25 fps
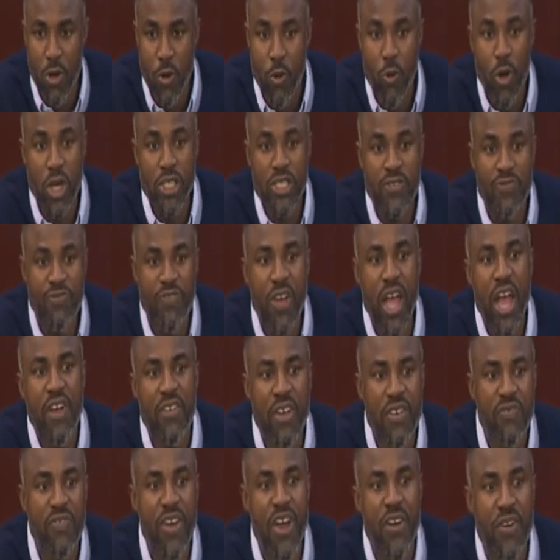was
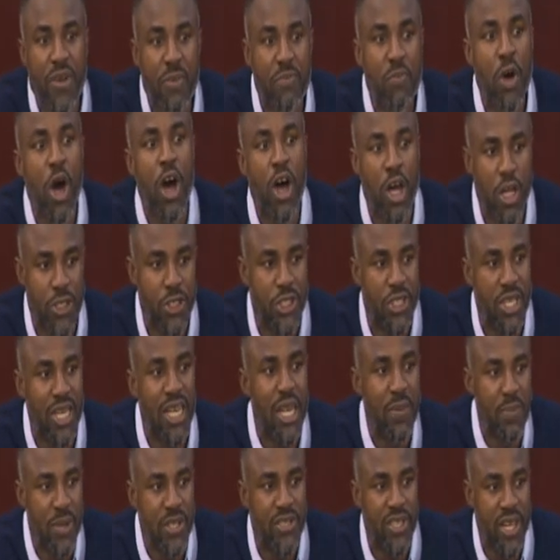very, very much
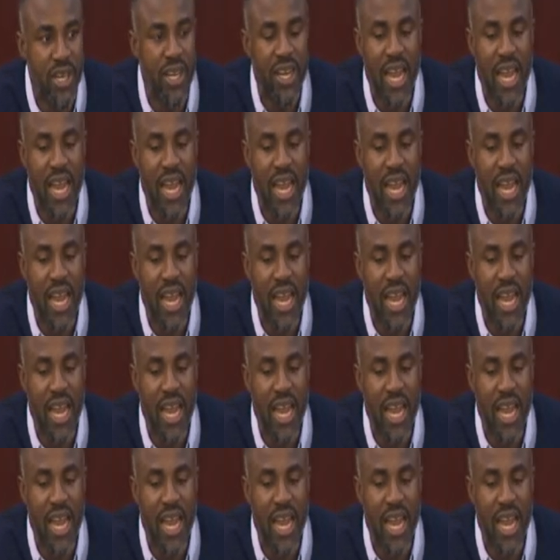limited